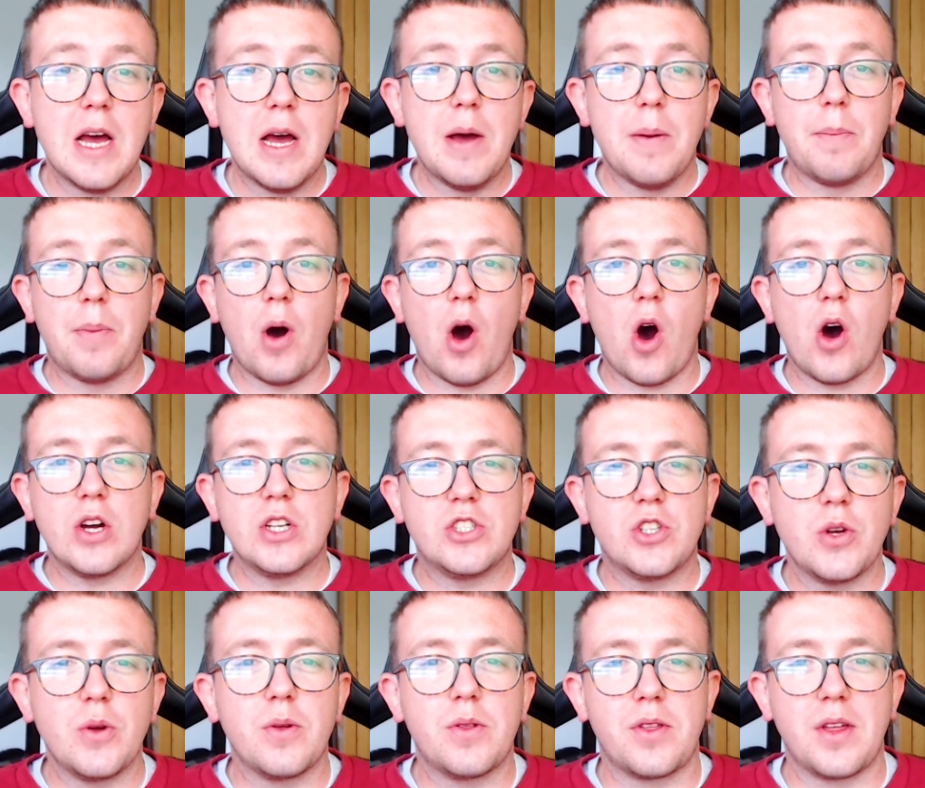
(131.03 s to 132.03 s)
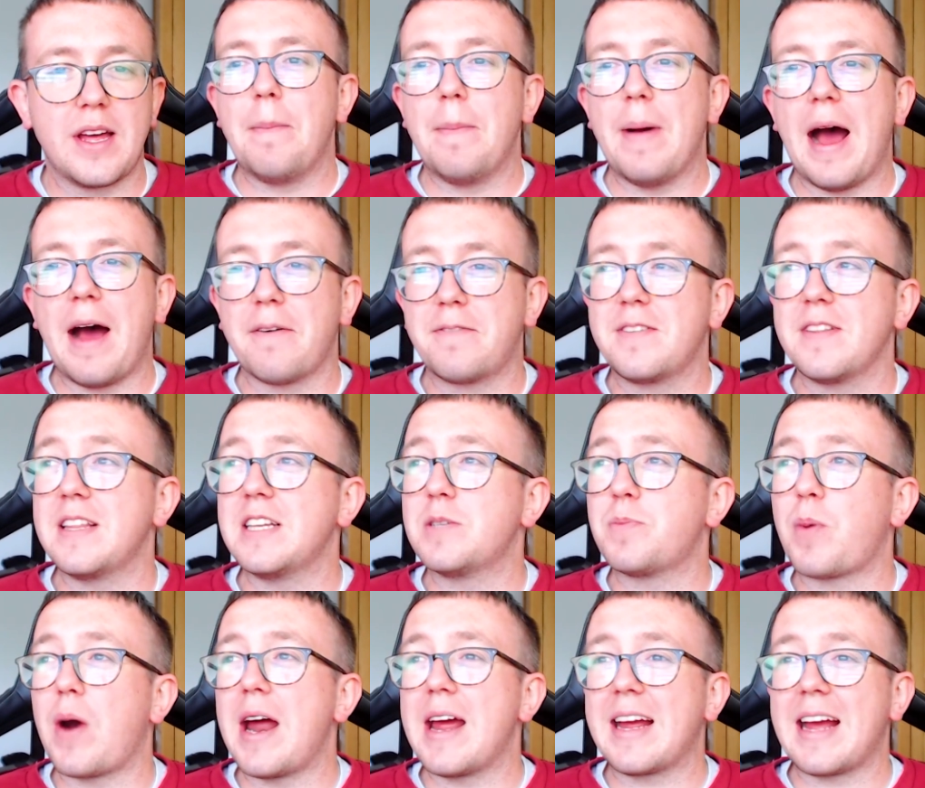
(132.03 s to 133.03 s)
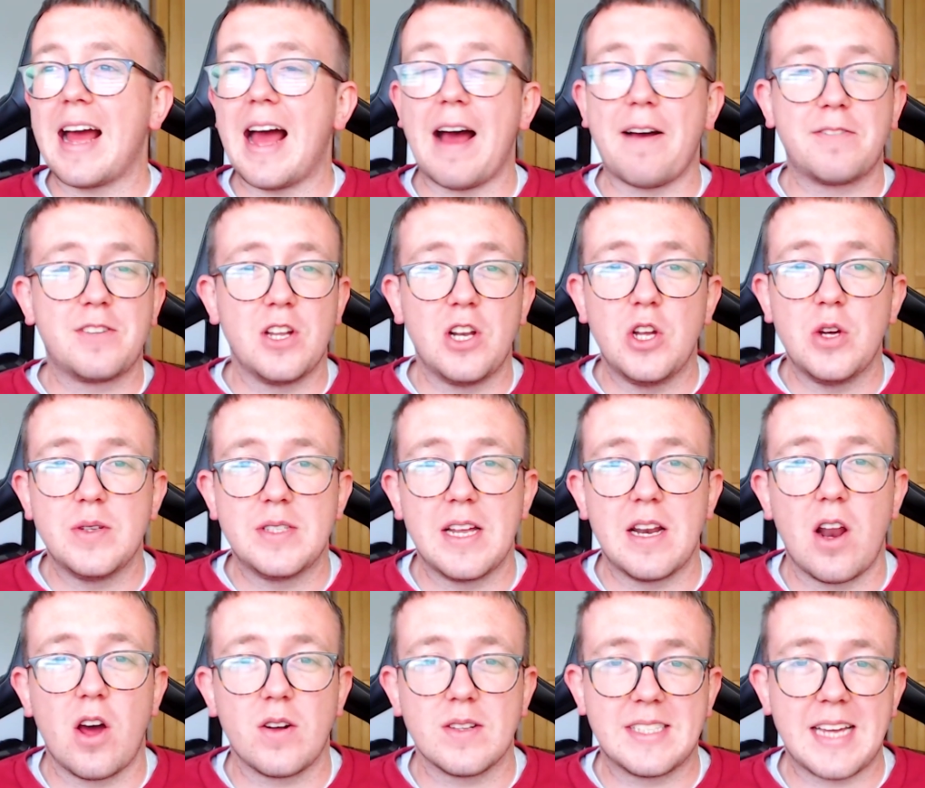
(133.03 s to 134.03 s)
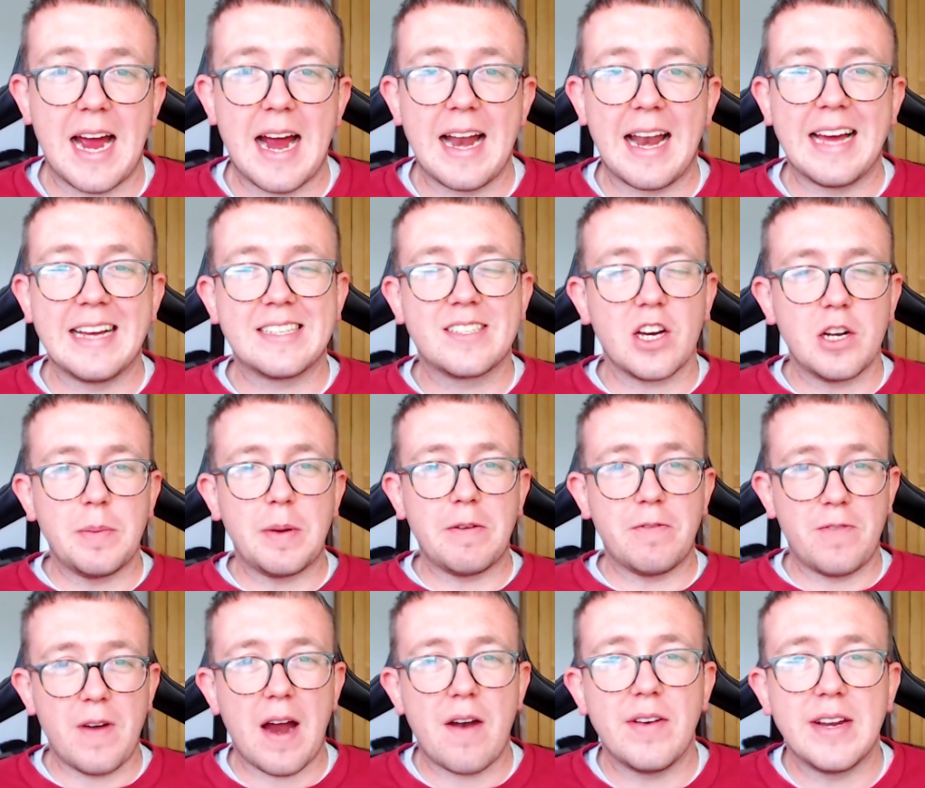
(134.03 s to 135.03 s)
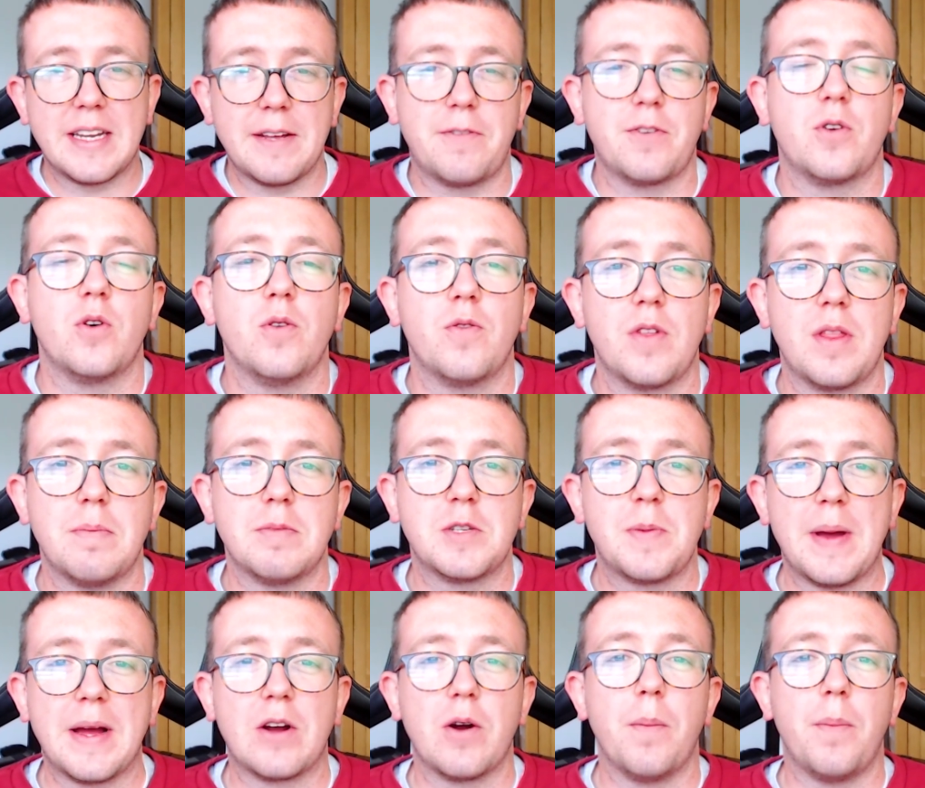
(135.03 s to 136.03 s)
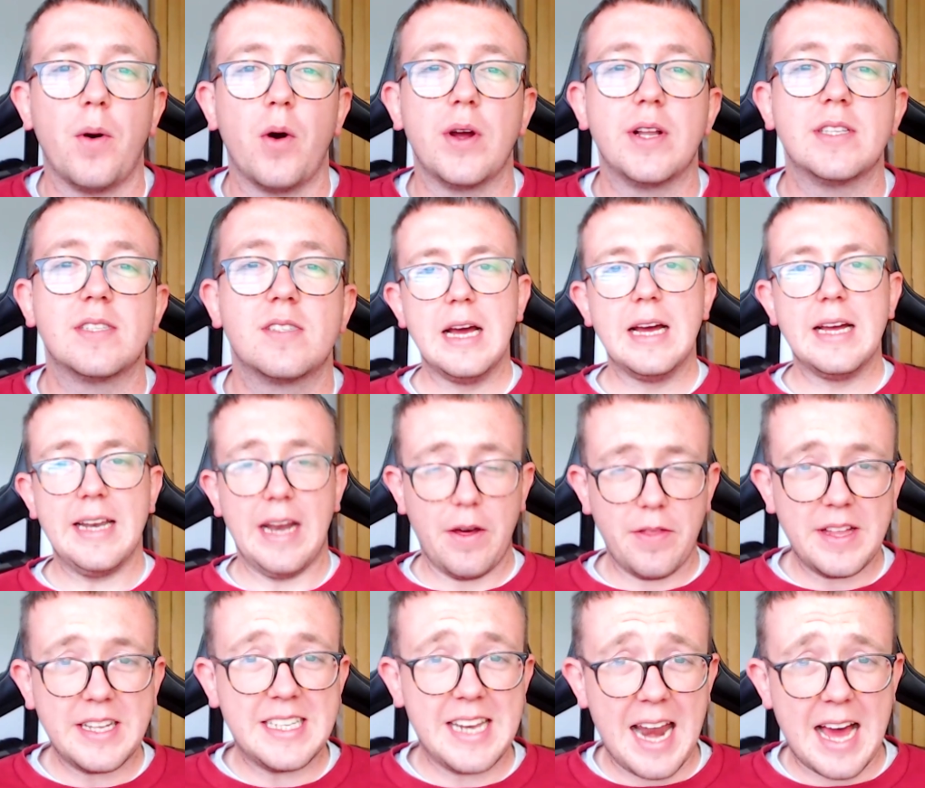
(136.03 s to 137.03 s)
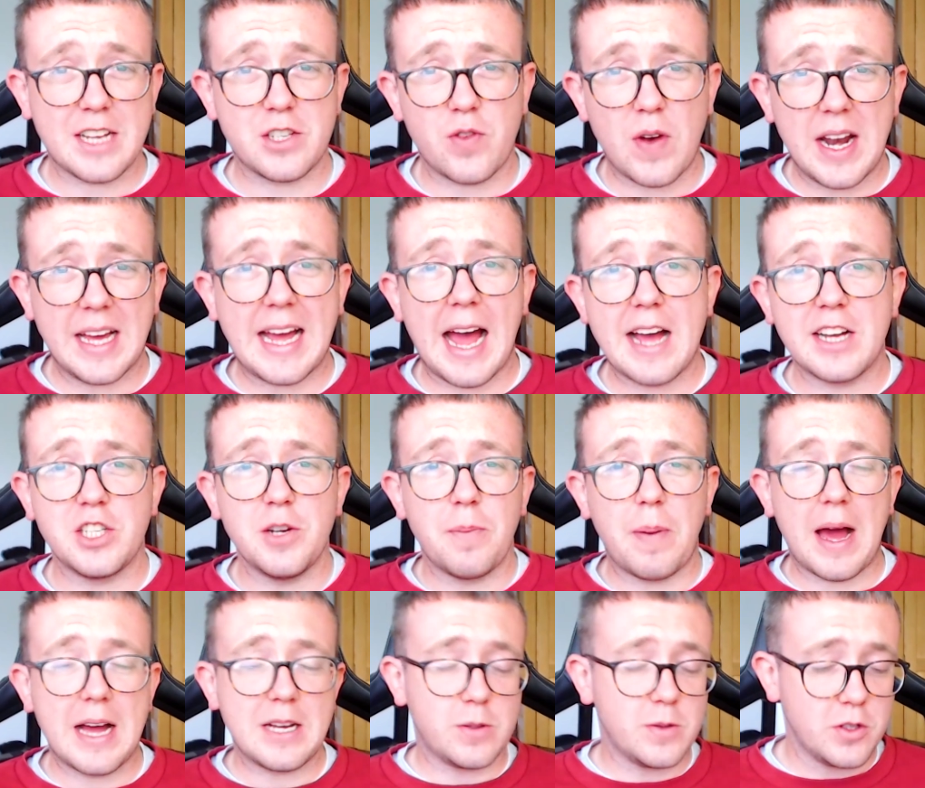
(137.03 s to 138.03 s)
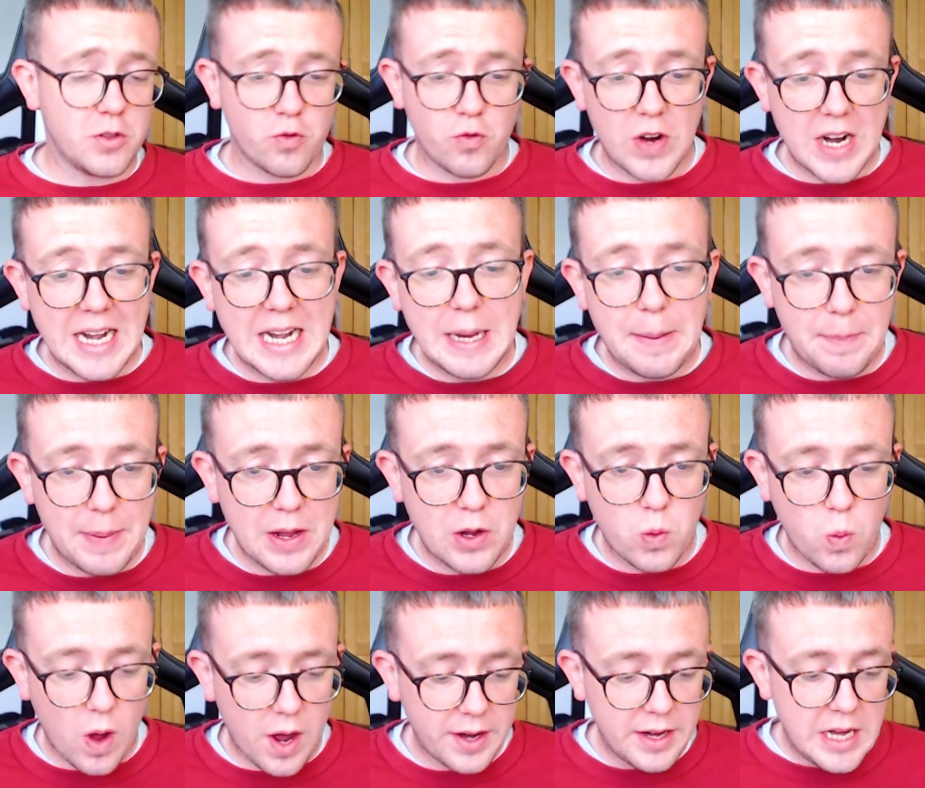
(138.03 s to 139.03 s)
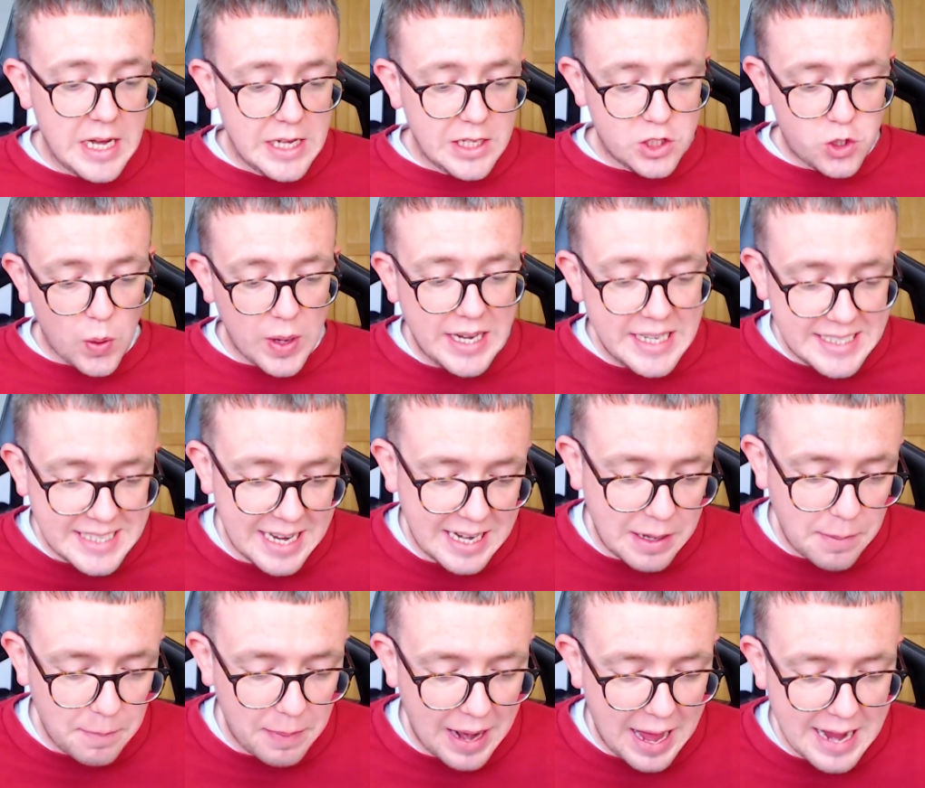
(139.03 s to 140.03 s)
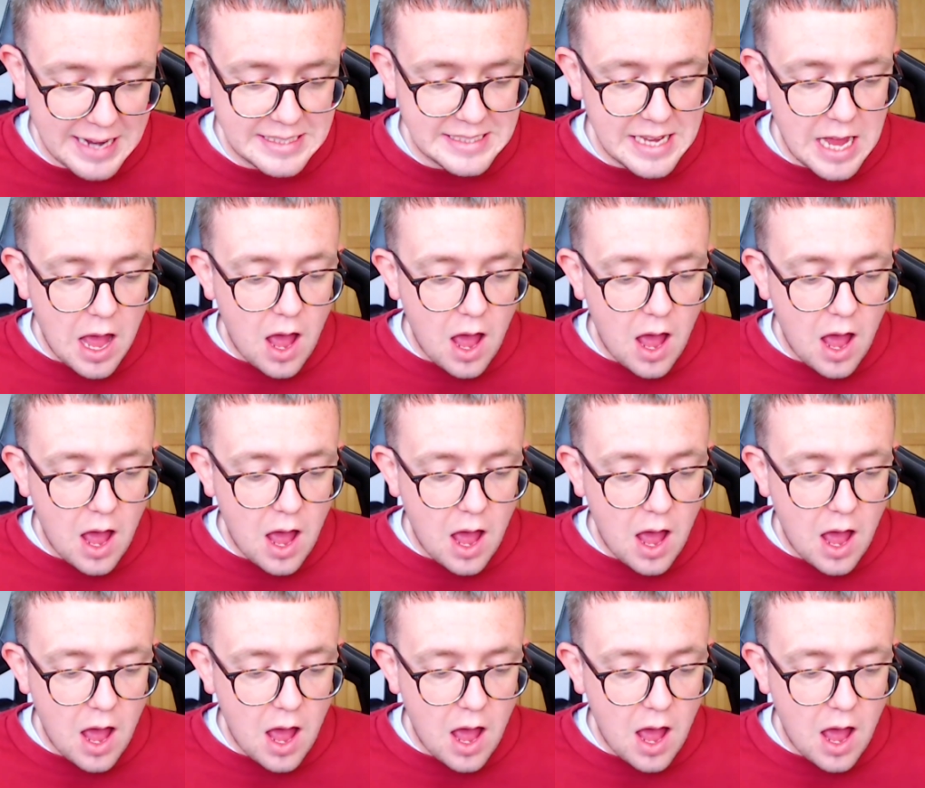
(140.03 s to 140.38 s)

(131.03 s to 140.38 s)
but I do think after this break, after losing Lyle Taylor, it's going to be very difficult for them to pick up points. Now this last relegation place was a really big one. twenty-second place.